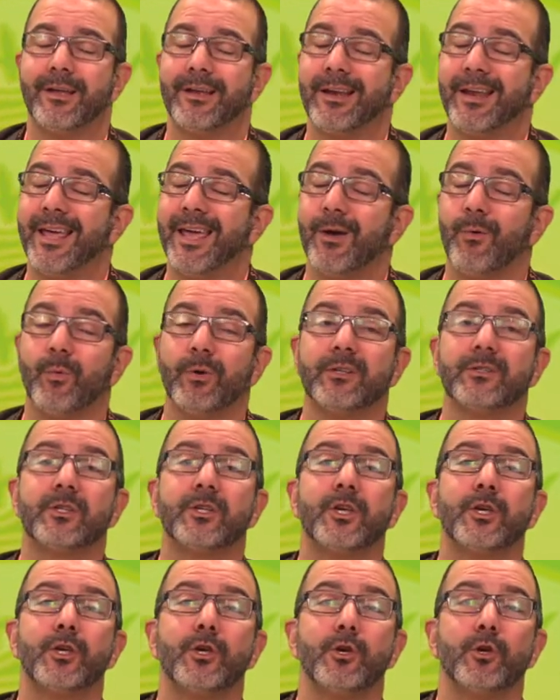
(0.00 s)
It was
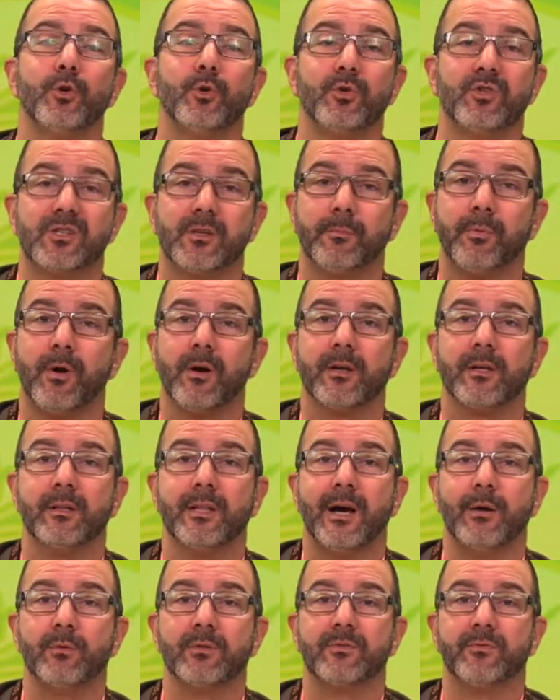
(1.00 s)
huge. The parking
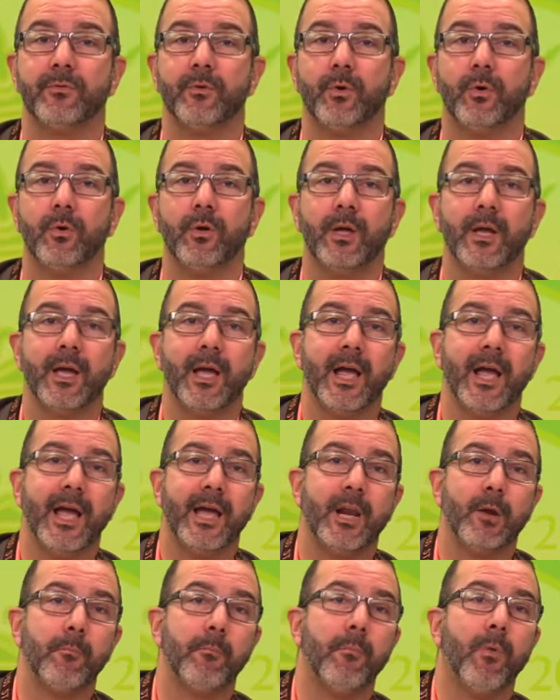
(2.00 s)
lot was full,
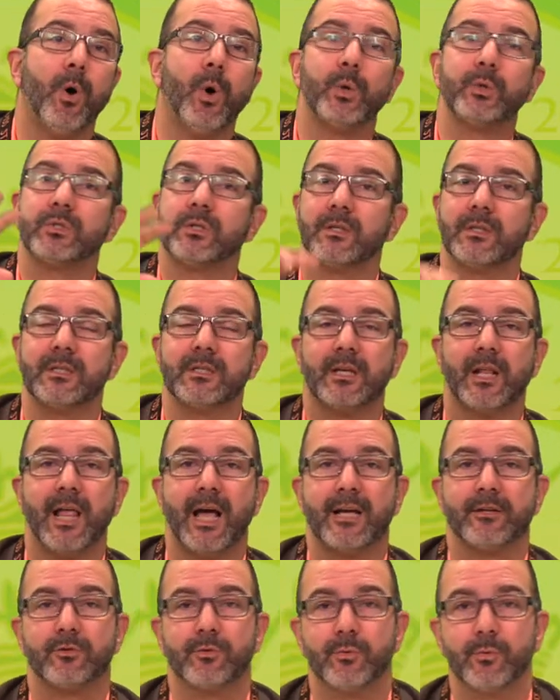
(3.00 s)
and most of these
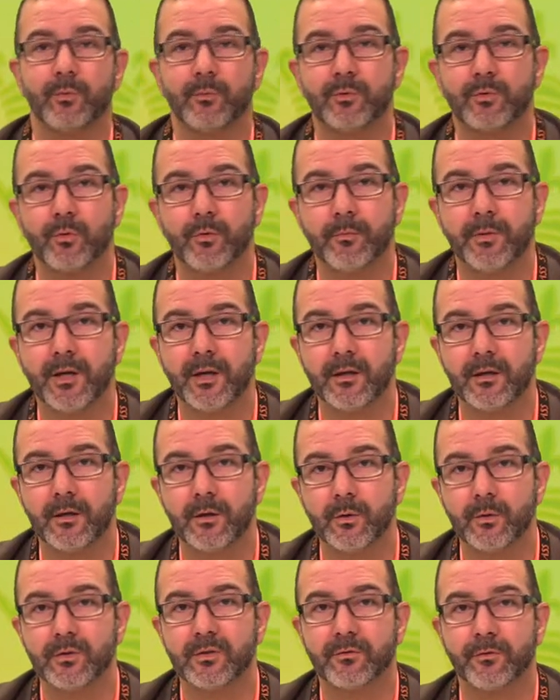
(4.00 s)
classrooms were being
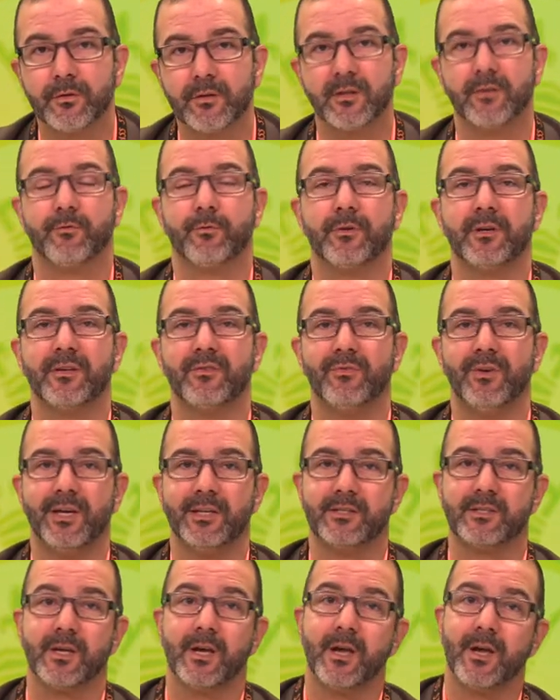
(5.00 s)
used for different
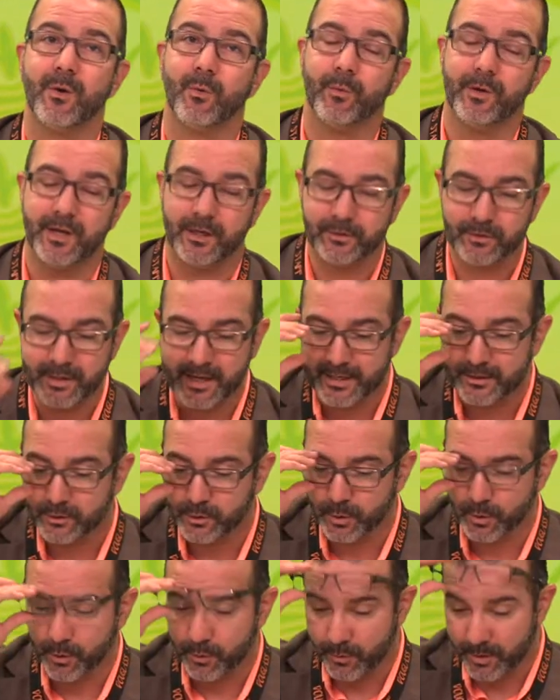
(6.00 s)
events. We also had
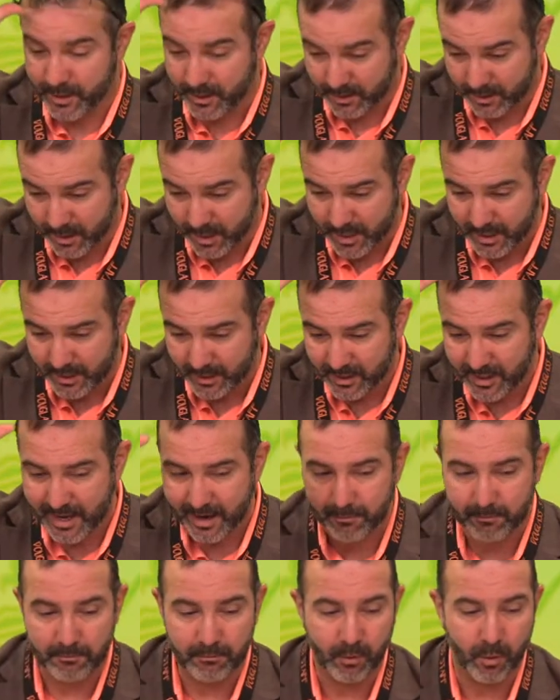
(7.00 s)
tutoring
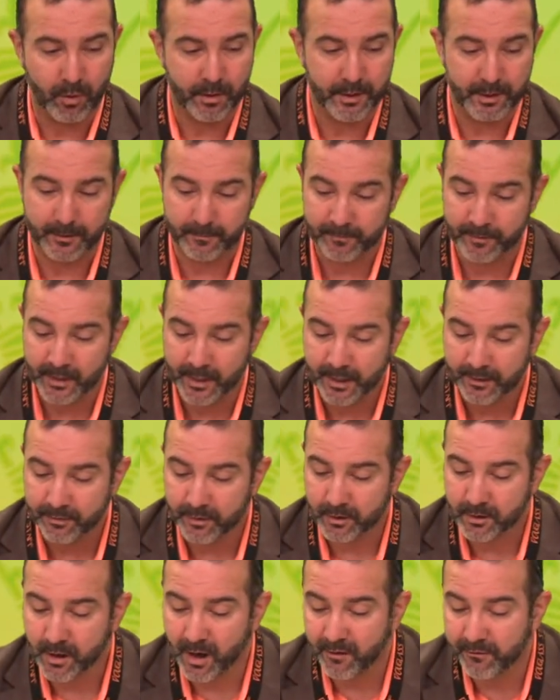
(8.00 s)
that morning.
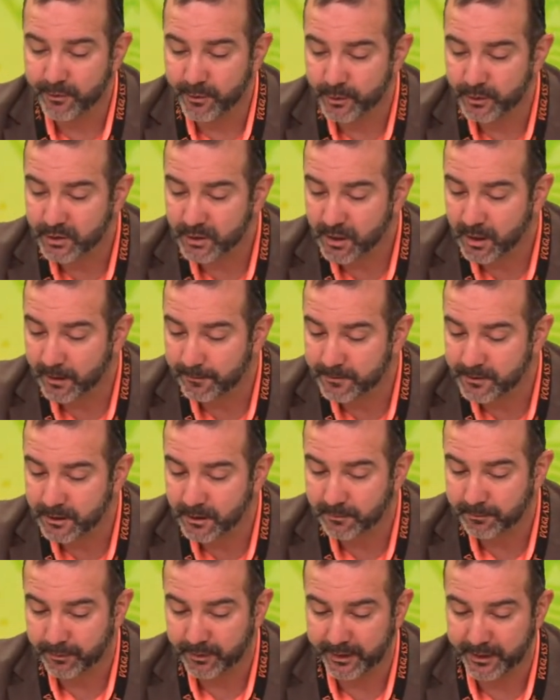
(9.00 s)
The Governor's Cup
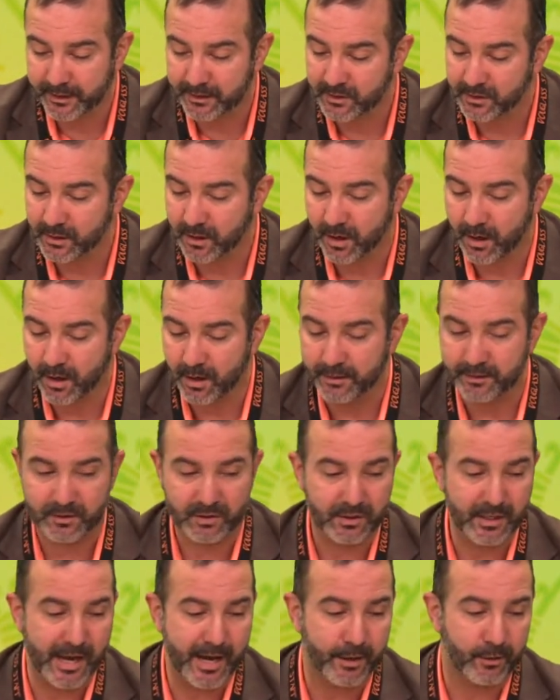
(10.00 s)
took place on
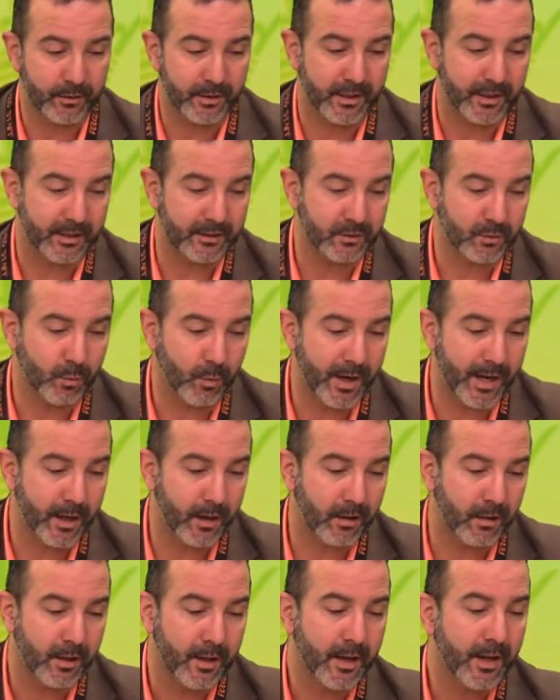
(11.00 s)
Saturday as
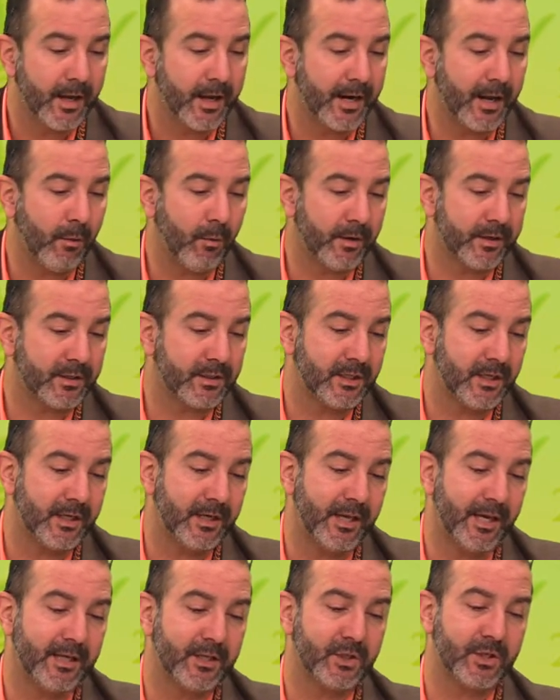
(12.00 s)
well, and I want to
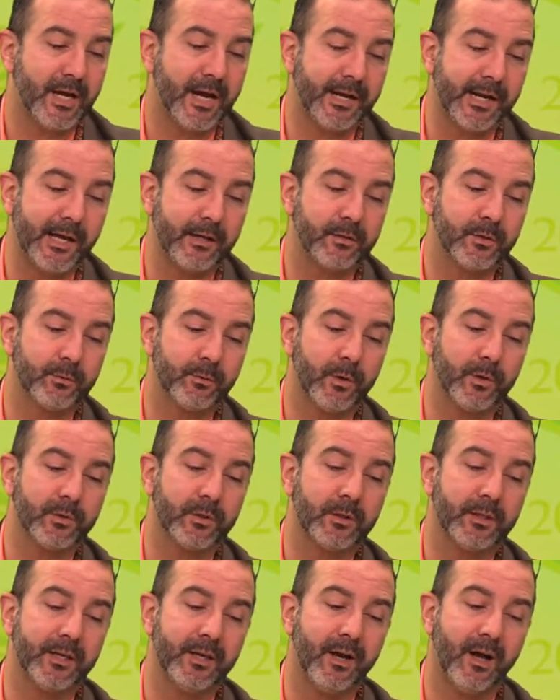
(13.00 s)
send a shout out to
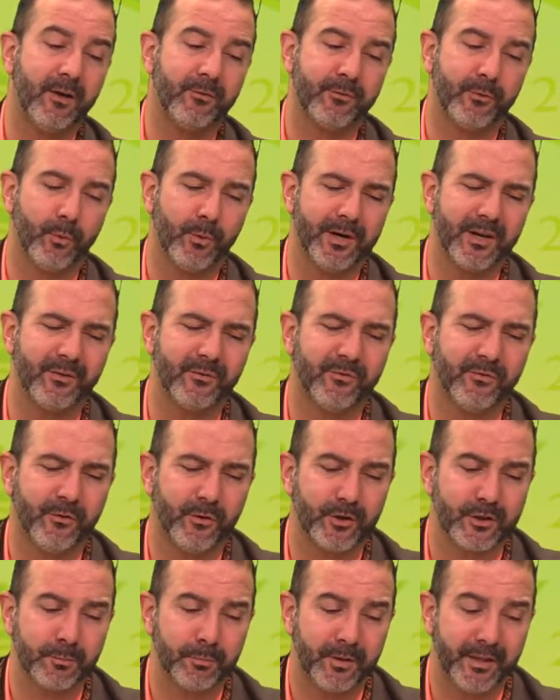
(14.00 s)
Rosalie Huff for winning
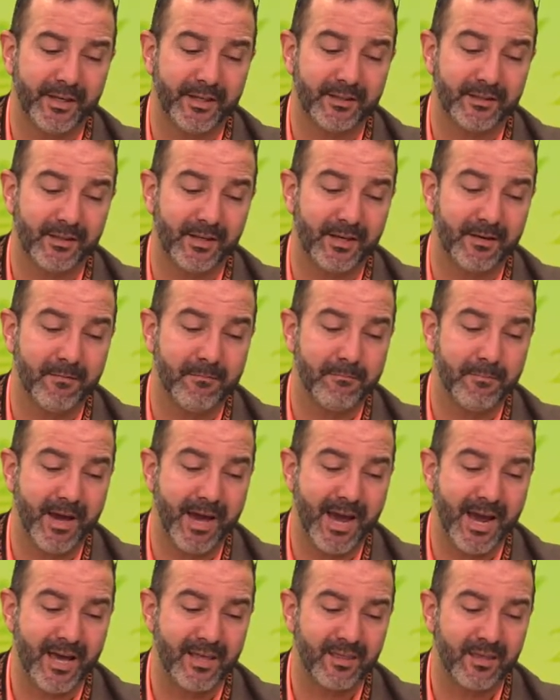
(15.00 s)
first place in
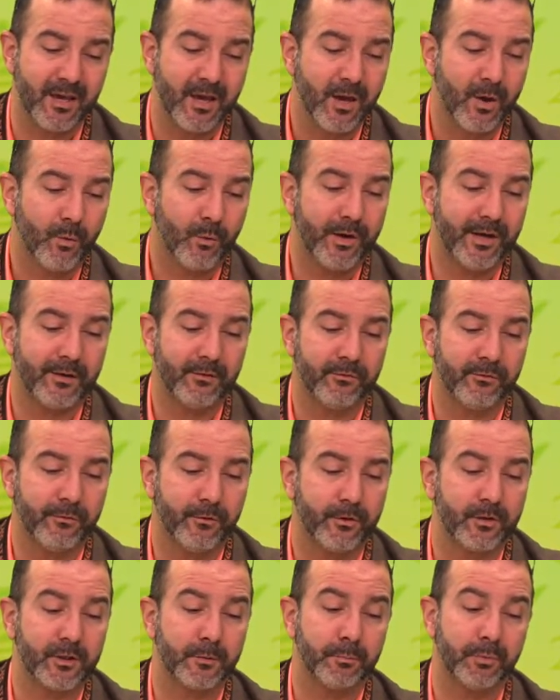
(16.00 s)
math. We had a
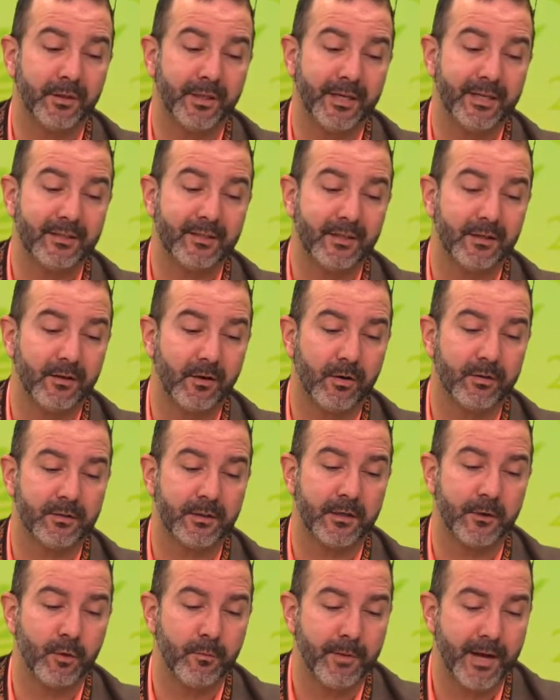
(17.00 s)
first place in arts
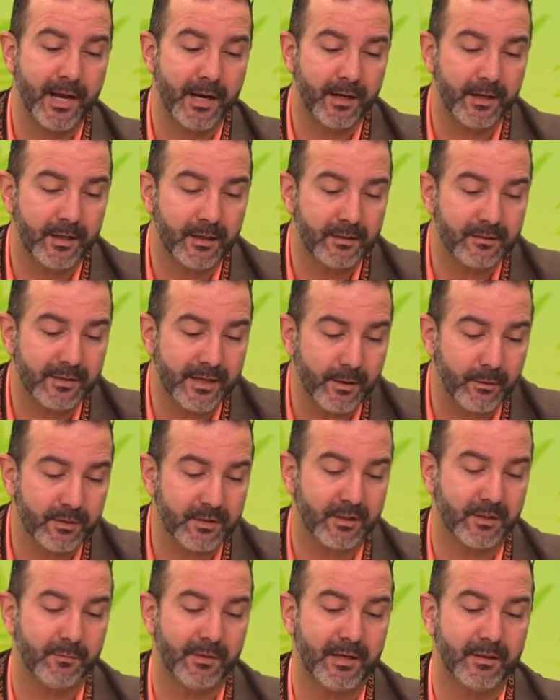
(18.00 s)
and humanities. That was
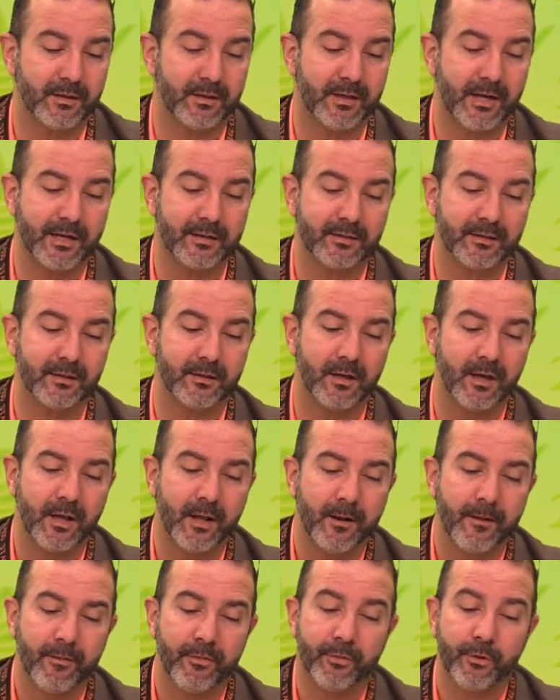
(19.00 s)
Samantha Dodson.
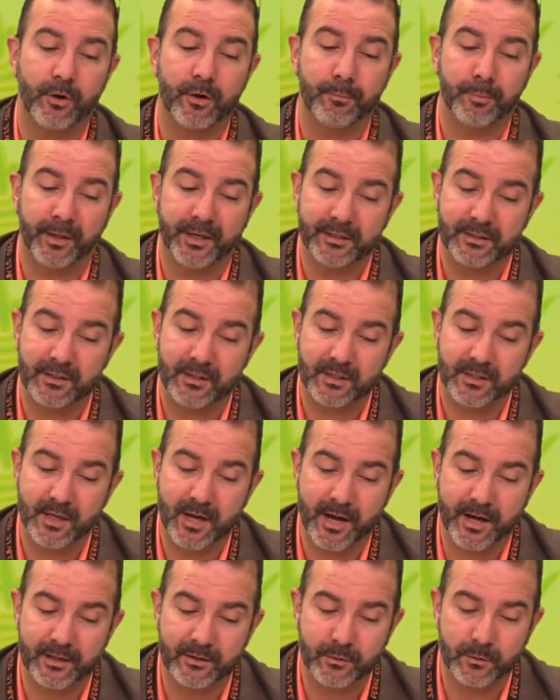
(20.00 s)
3rd place in
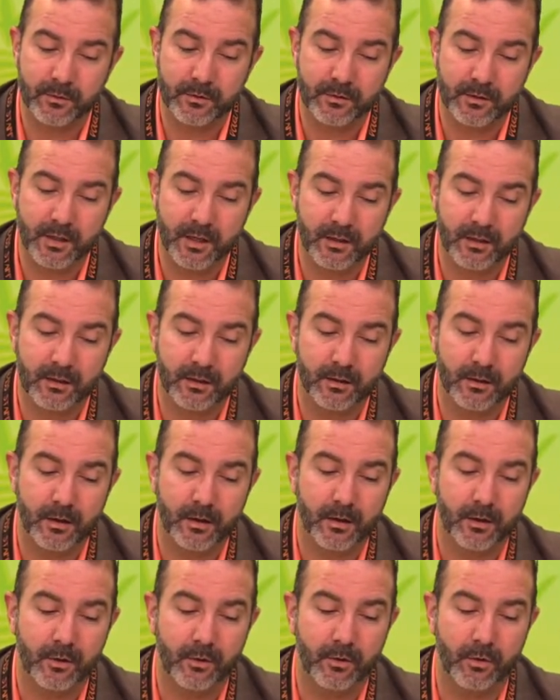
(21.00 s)
science was Ethan
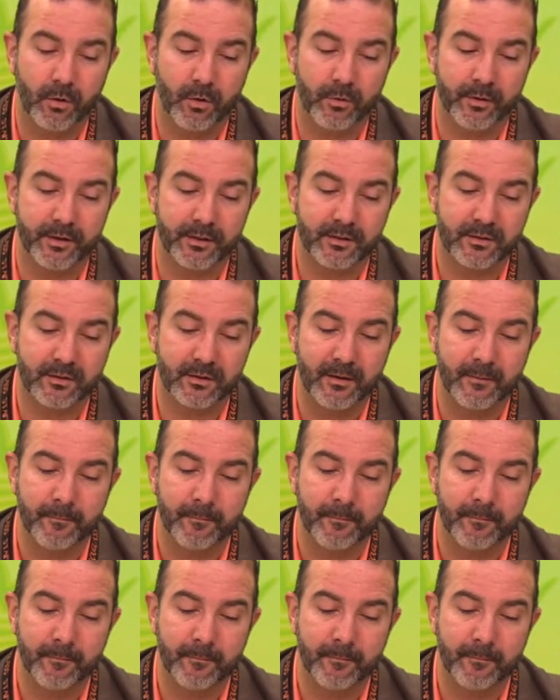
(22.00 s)
Norris.